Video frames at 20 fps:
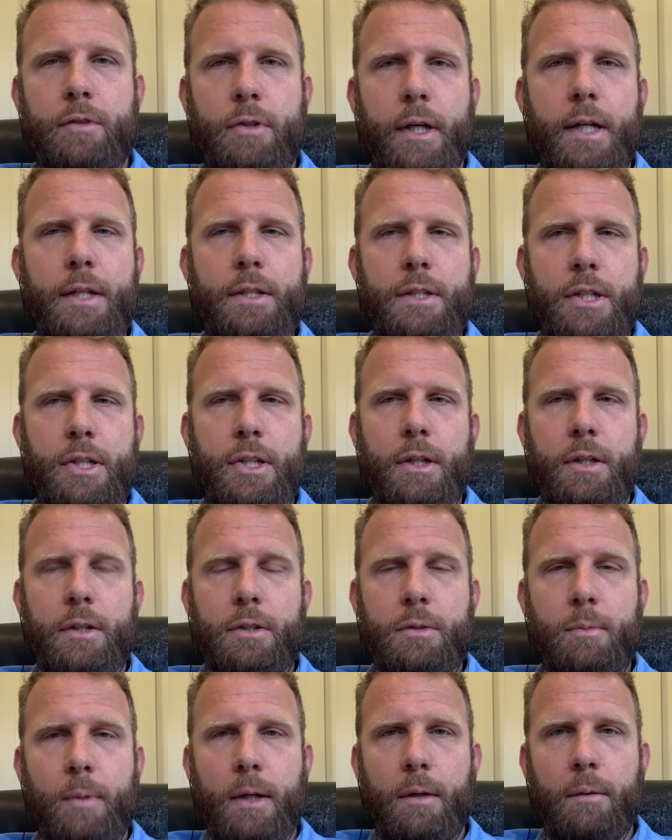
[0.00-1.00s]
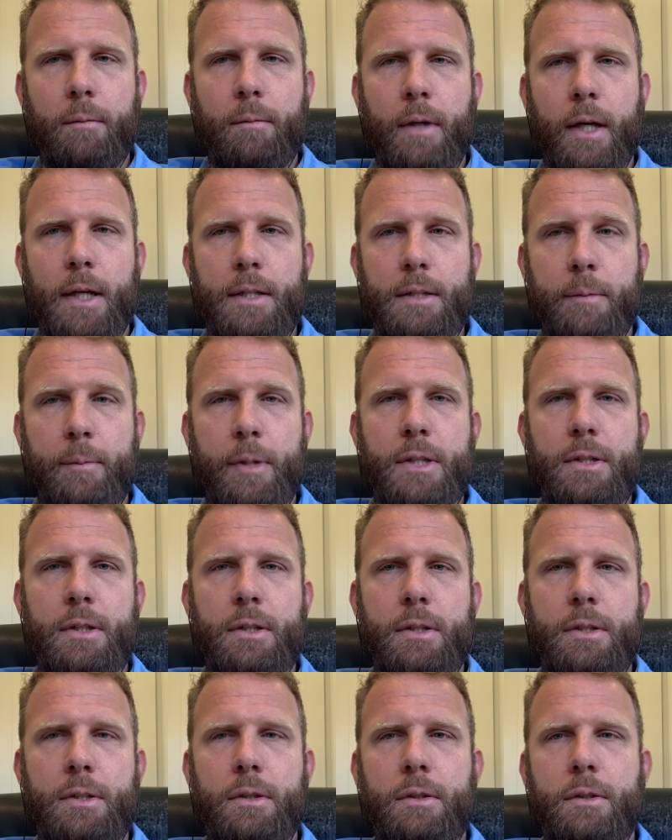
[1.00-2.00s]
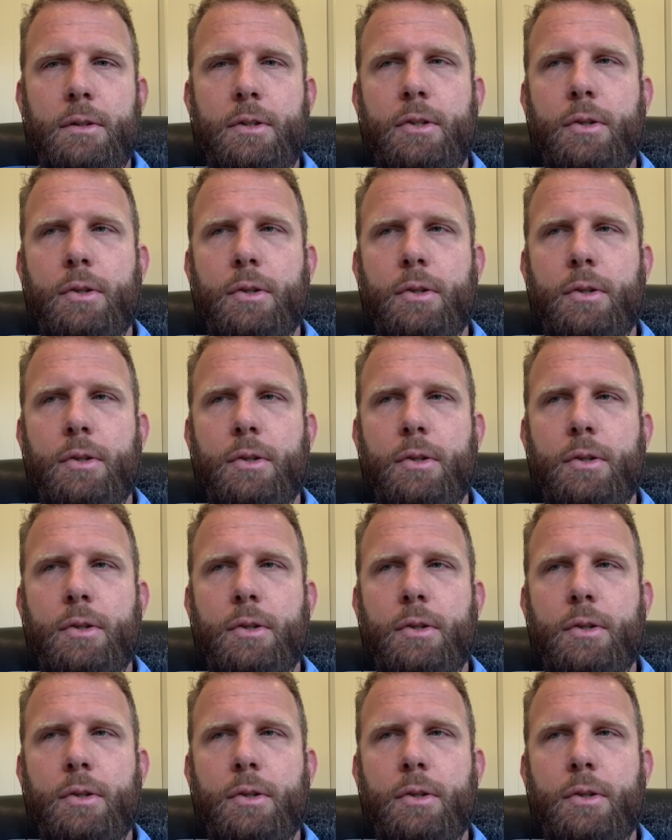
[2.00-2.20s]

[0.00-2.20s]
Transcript: transitioned as well as a business